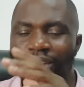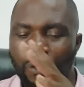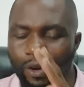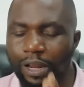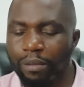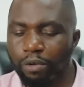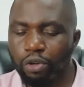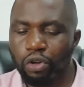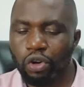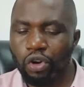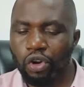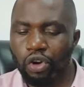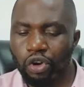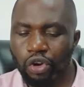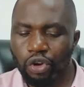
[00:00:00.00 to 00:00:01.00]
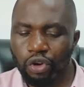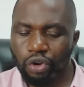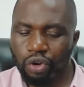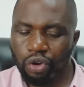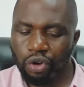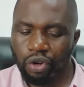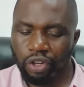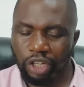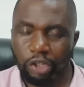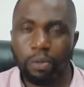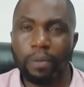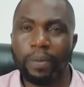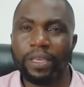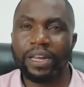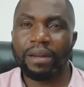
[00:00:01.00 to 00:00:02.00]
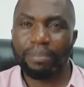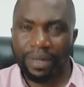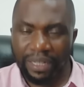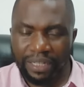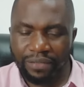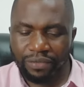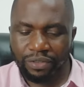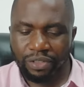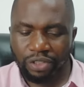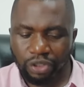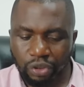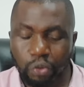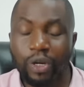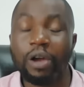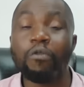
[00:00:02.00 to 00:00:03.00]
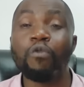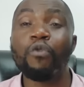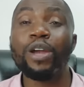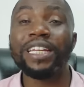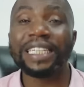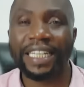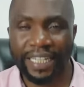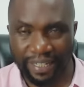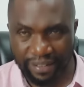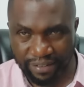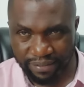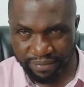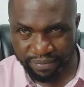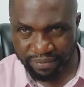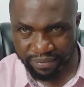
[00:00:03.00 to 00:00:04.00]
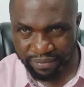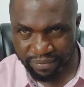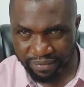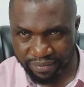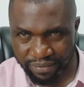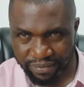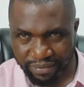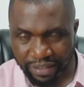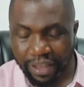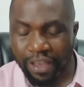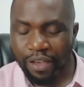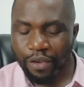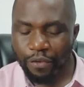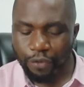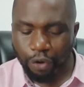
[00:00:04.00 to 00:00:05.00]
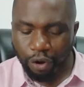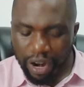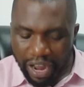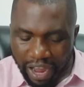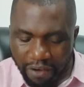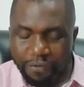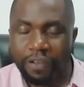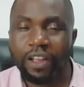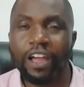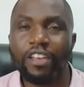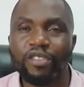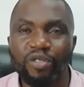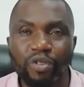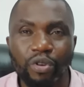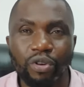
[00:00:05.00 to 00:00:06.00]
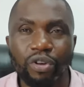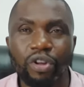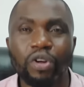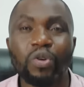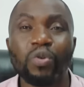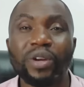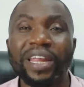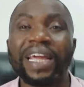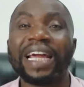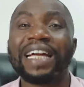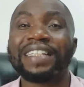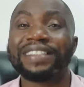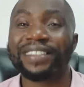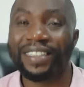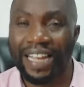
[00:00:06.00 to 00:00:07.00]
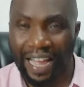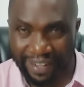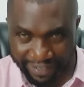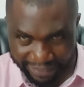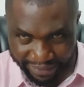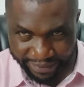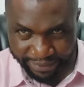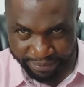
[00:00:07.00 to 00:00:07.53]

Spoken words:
William Ruto, Gitobu Imanyara believes, should have waited for Africa Union to take a stand